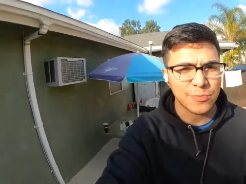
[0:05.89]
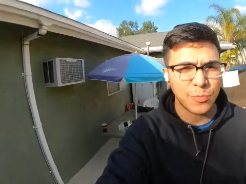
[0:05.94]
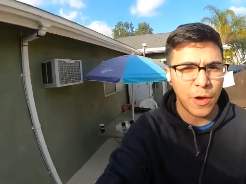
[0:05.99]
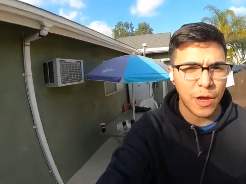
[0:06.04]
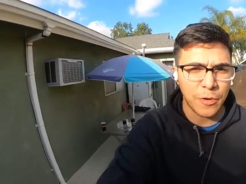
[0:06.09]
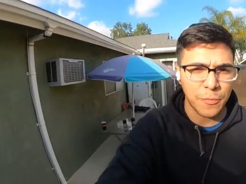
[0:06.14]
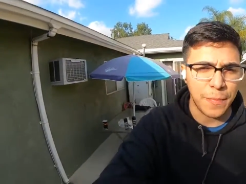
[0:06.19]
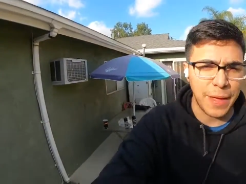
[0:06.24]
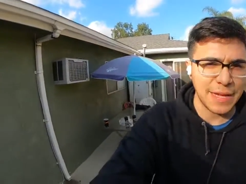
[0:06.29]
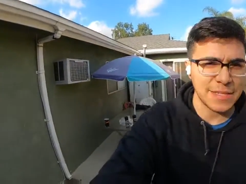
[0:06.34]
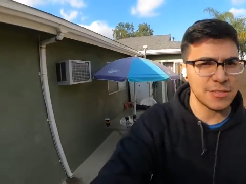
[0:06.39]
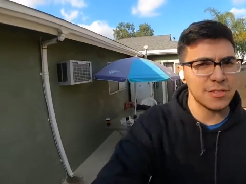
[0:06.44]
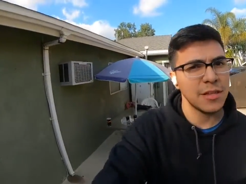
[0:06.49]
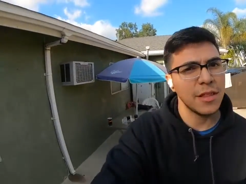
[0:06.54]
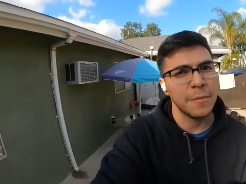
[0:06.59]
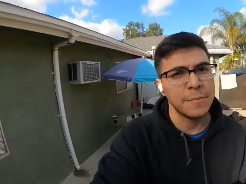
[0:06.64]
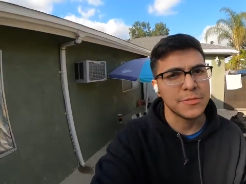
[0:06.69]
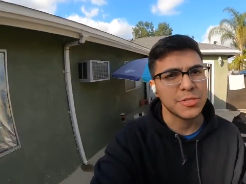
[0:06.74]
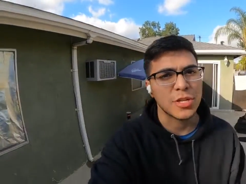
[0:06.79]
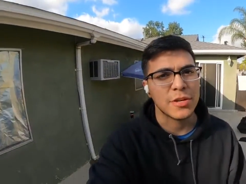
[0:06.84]
Welcome back to another
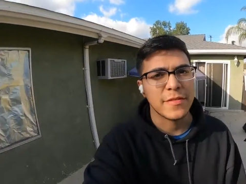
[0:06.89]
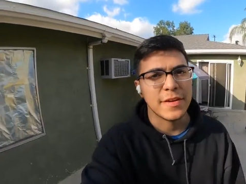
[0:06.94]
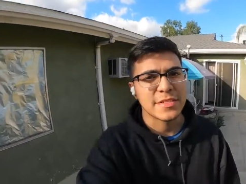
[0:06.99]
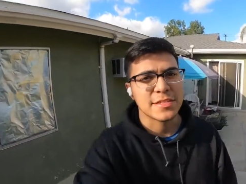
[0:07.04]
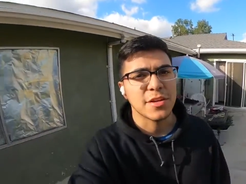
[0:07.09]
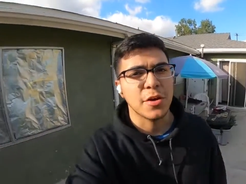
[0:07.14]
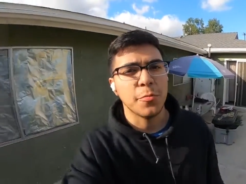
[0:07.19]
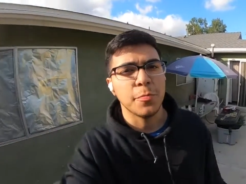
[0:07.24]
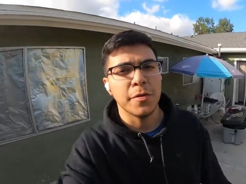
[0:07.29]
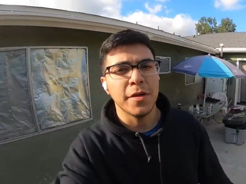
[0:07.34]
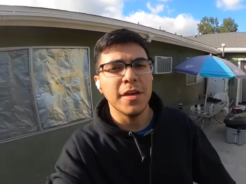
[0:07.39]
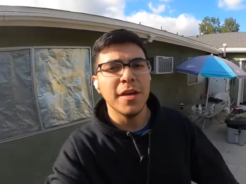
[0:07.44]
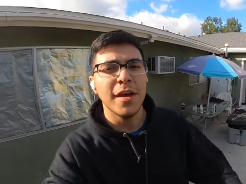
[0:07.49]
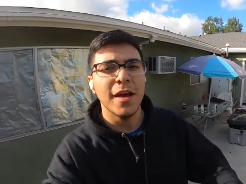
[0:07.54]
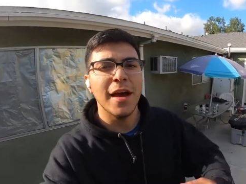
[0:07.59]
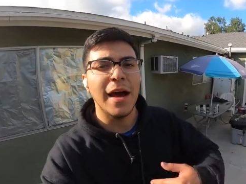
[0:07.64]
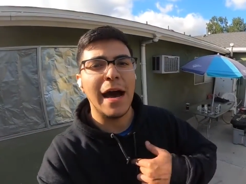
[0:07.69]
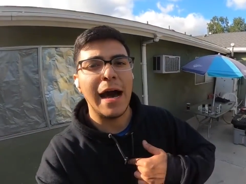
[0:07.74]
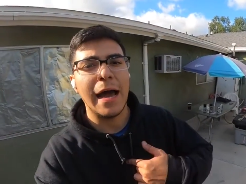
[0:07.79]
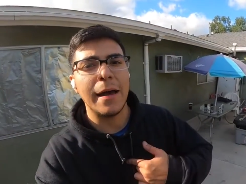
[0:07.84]
episode of SOP.
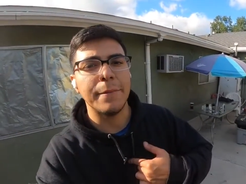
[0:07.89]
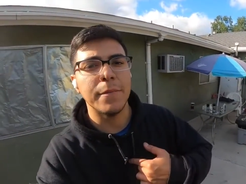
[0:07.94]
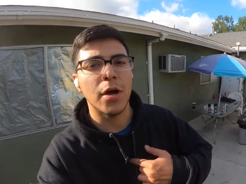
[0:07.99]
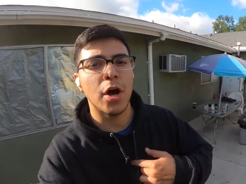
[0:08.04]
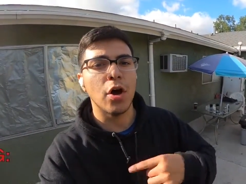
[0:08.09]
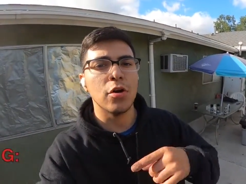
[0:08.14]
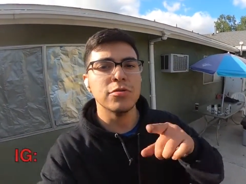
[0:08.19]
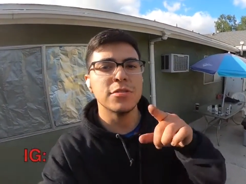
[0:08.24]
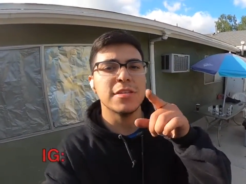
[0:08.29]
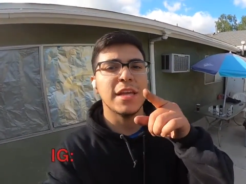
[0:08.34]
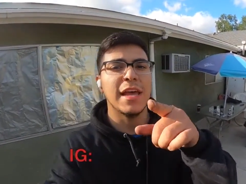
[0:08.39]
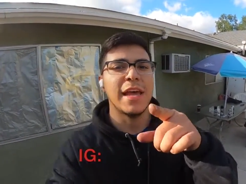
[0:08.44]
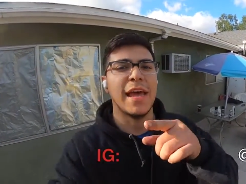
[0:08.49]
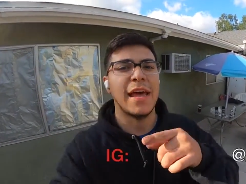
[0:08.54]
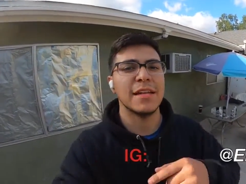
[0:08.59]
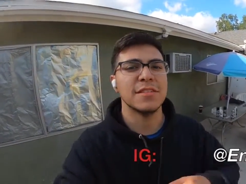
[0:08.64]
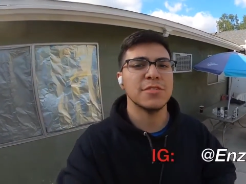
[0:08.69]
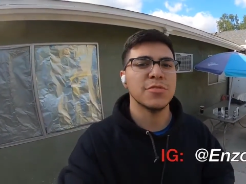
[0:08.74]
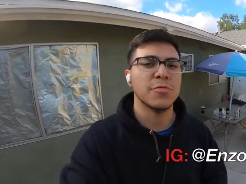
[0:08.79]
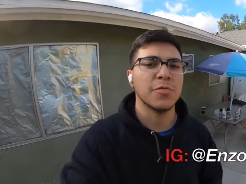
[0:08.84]
I am your host,
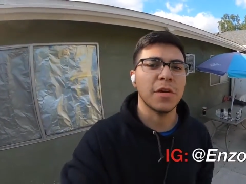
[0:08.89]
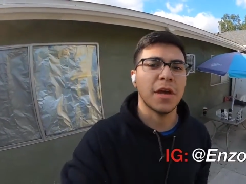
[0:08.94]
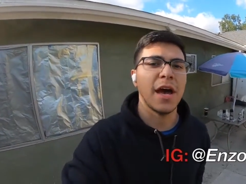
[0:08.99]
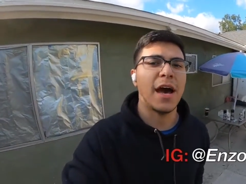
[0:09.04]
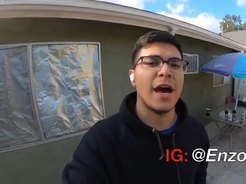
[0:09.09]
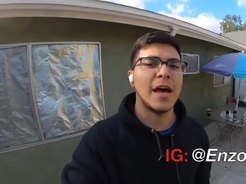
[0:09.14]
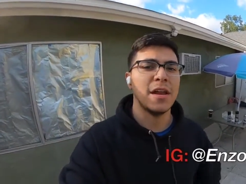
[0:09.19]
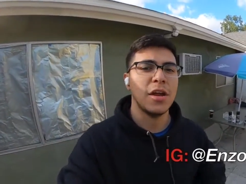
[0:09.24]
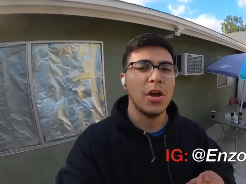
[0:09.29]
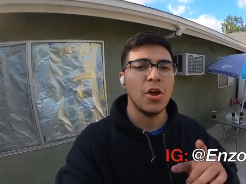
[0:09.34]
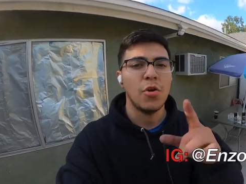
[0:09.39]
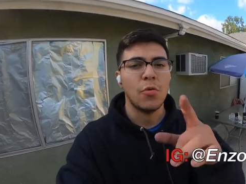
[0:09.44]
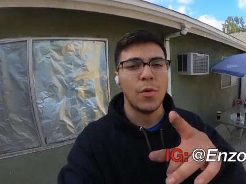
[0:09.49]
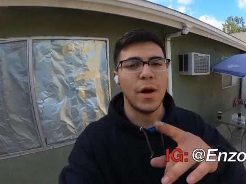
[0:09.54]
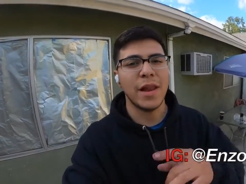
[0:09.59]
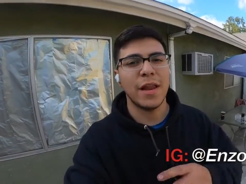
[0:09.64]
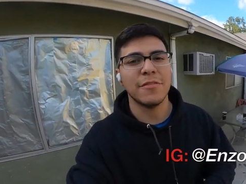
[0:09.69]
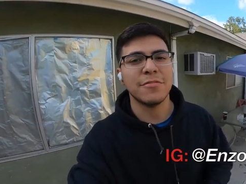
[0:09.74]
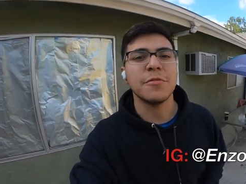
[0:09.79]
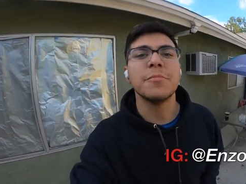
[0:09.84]
Enzo the God.
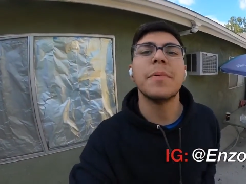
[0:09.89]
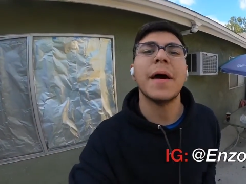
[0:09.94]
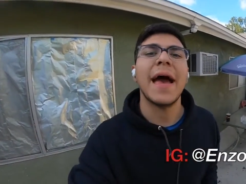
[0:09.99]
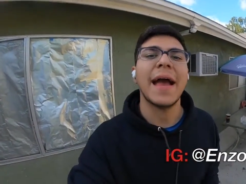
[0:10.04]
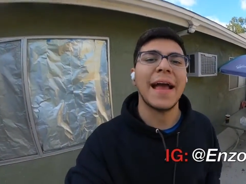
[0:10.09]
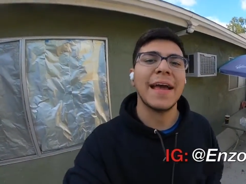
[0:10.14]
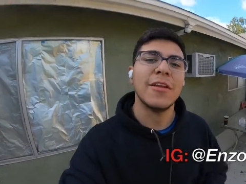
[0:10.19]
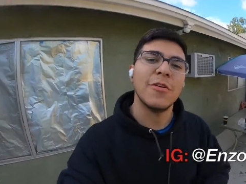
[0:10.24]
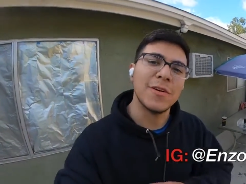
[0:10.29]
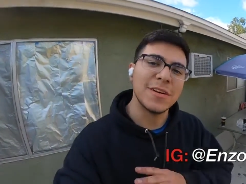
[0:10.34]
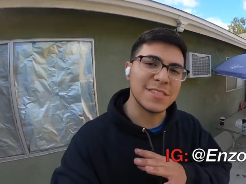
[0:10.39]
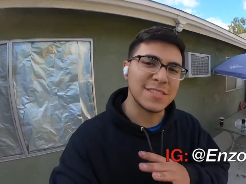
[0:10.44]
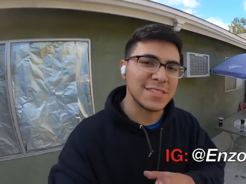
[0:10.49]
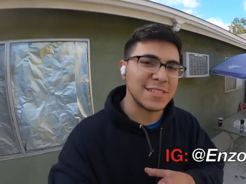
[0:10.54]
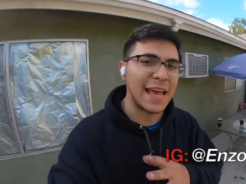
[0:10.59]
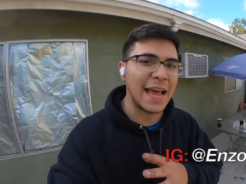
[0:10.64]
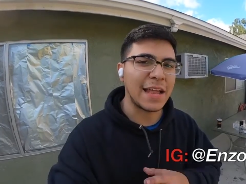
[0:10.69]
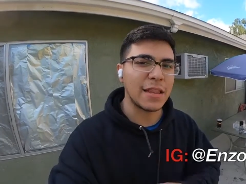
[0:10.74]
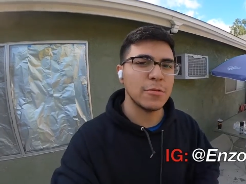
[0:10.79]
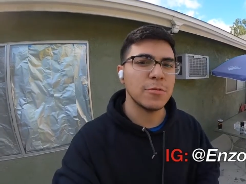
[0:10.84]
Right off the back, I know
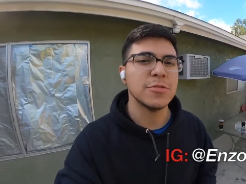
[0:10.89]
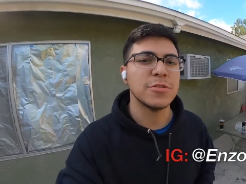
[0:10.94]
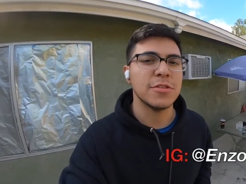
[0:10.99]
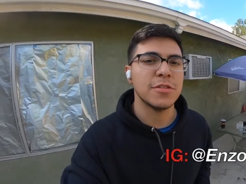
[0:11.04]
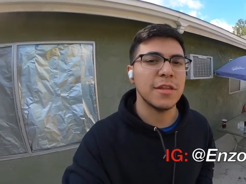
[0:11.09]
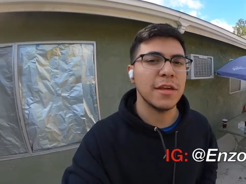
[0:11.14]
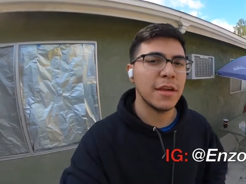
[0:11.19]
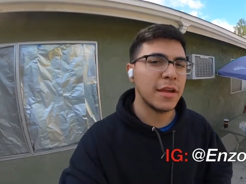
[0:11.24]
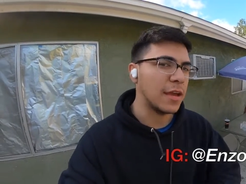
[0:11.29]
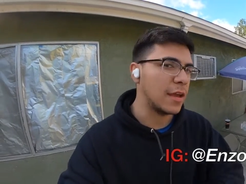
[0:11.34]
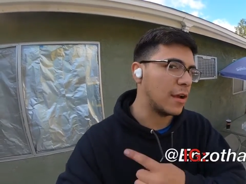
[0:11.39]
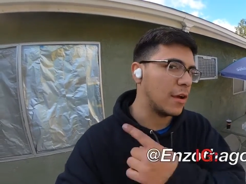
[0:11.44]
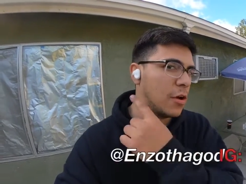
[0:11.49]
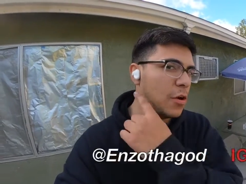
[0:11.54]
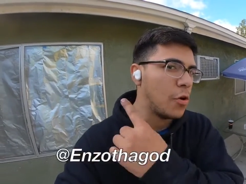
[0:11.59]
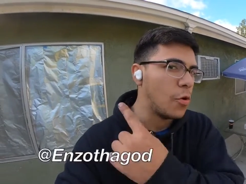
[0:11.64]
exactly what you're thinking.